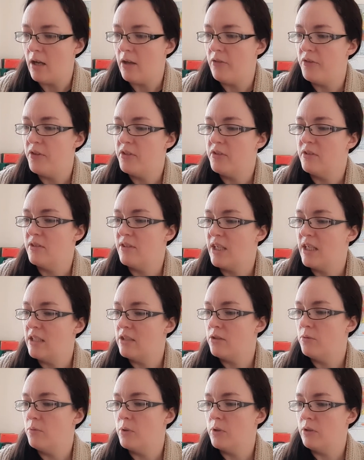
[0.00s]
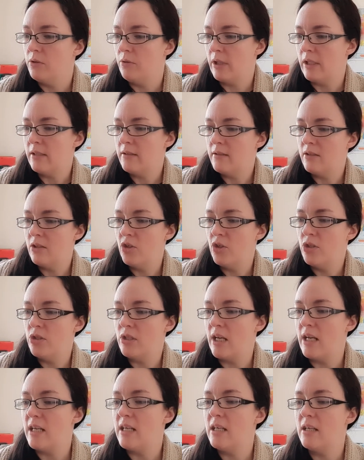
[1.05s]
This is Canterwood Crest,
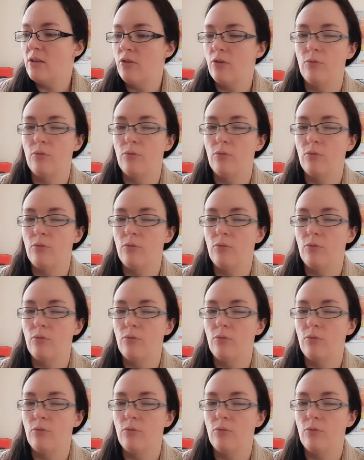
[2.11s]
Take the